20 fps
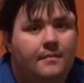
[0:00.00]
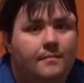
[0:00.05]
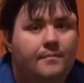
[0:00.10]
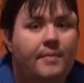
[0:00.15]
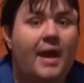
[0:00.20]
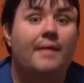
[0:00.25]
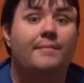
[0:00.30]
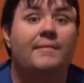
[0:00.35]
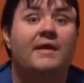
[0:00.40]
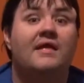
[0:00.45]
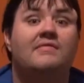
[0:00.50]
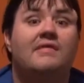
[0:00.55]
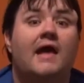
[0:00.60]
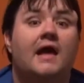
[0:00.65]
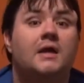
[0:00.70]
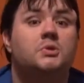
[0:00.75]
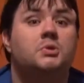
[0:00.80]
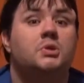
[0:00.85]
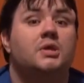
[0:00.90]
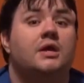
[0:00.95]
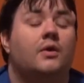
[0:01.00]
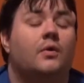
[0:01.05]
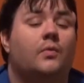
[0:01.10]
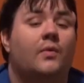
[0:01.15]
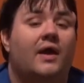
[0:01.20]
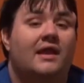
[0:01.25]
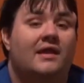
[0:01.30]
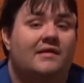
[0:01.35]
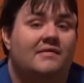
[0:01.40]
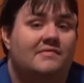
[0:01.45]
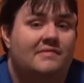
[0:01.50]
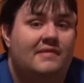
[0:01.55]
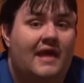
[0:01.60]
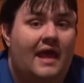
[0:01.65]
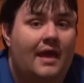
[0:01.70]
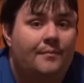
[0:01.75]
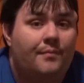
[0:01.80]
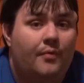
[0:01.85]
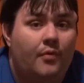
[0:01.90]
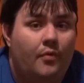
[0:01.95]
Batman's actually a great
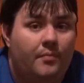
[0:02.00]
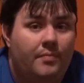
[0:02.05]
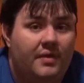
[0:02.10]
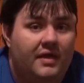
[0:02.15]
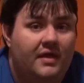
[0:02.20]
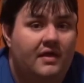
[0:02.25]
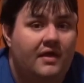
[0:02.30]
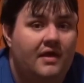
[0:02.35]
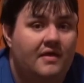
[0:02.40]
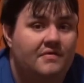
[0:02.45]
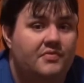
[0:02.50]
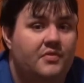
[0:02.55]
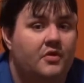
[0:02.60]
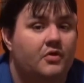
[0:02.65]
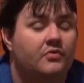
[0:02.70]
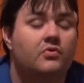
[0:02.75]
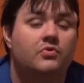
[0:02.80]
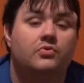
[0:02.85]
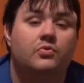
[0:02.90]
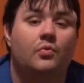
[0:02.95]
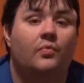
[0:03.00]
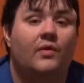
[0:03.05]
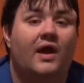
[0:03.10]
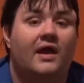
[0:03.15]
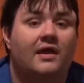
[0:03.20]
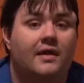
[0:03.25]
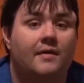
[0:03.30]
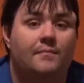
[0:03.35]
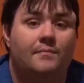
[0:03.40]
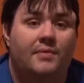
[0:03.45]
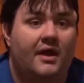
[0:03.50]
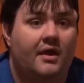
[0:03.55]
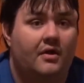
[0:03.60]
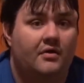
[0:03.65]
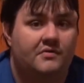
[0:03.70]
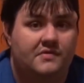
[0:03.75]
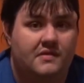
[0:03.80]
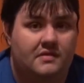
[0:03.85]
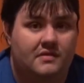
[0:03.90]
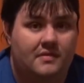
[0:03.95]
example because there's a direct
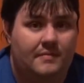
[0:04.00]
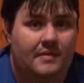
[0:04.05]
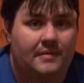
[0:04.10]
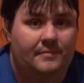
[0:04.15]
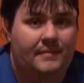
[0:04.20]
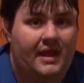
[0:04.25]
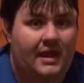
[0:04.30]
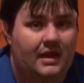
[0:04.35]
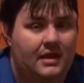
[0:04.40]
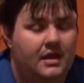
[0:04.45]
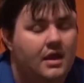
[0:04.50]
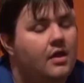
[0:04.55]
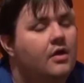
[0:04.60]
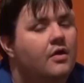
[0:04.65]
comparison to be made.